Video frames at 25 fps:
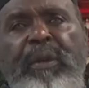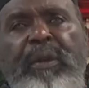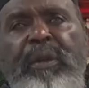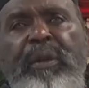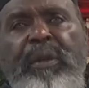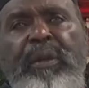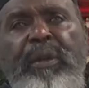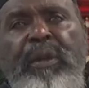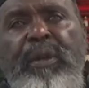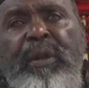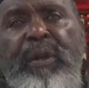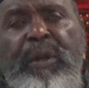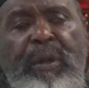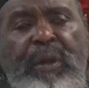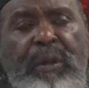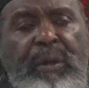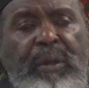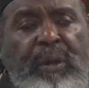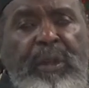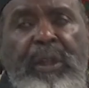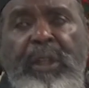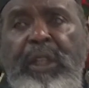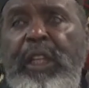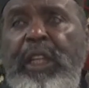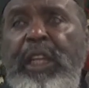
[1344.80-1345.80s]
you know.
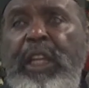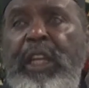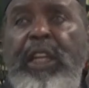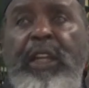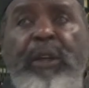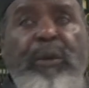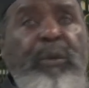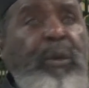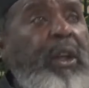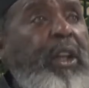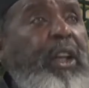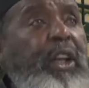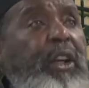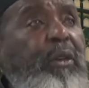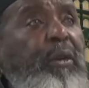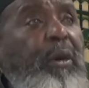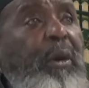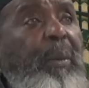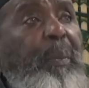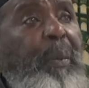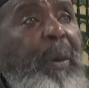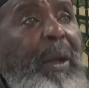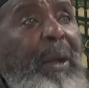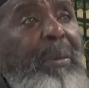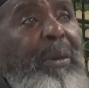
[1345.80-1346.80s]
And what did the
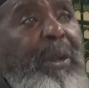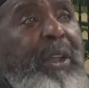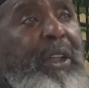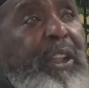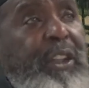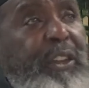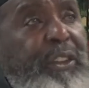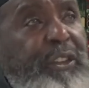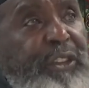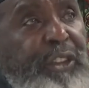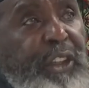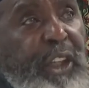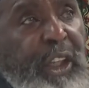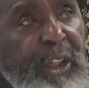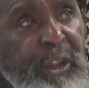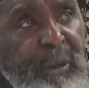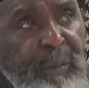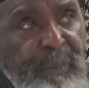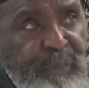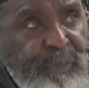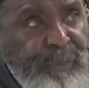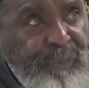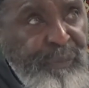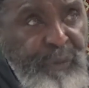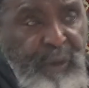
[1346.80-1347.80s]
Republicans say?
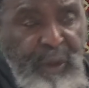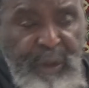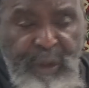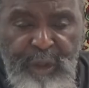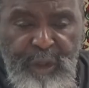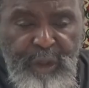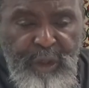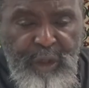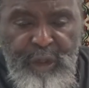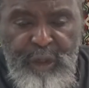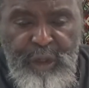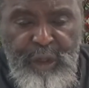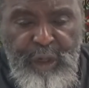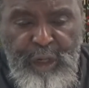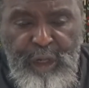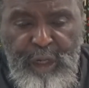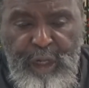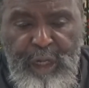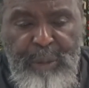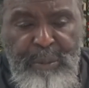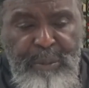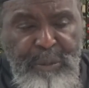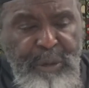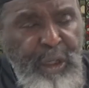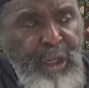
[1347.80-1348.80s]

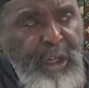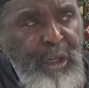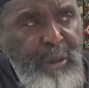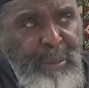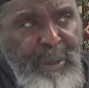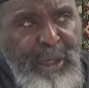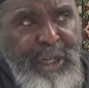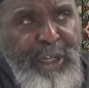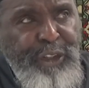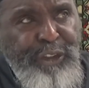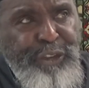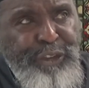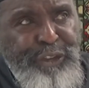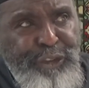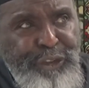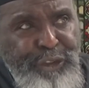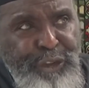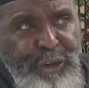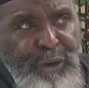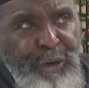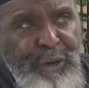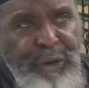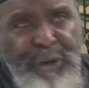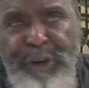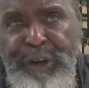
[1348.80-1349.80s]
I'm going to make
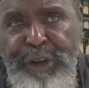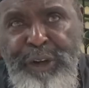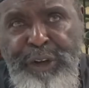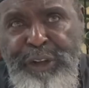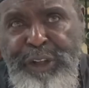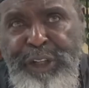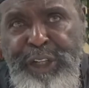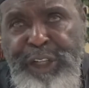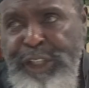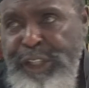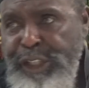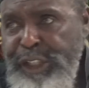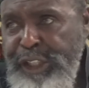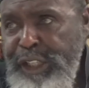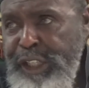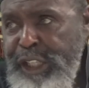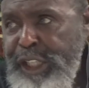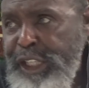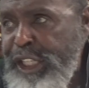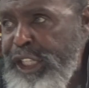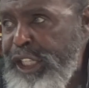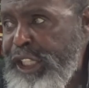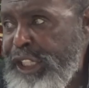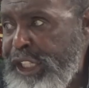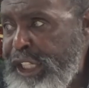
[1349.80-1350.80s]
sure that
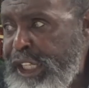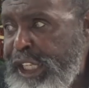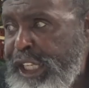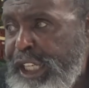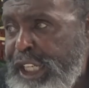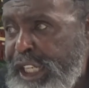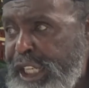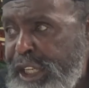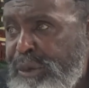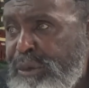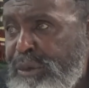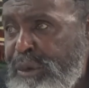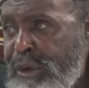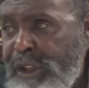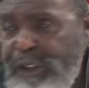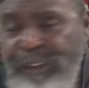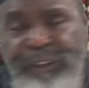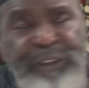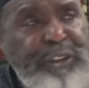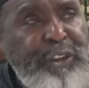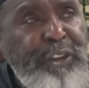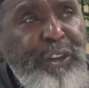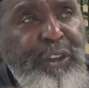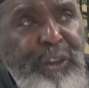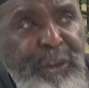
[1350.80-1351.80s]
anything he wants
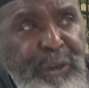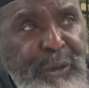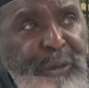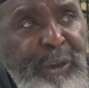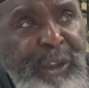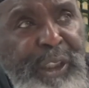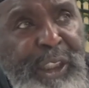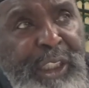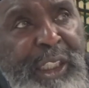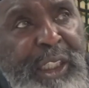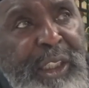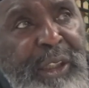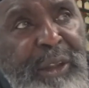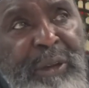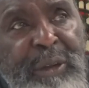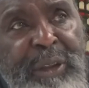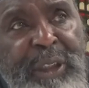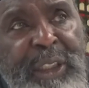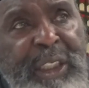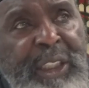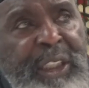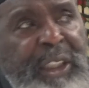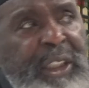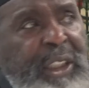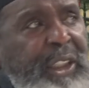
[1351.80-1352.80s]
to do, he ain't going to
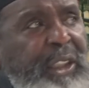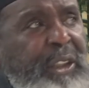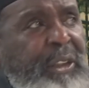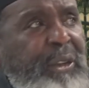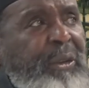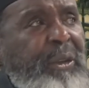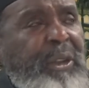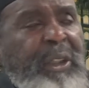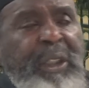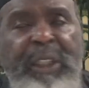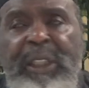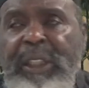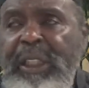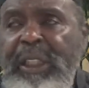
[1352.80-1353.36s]
get to do it.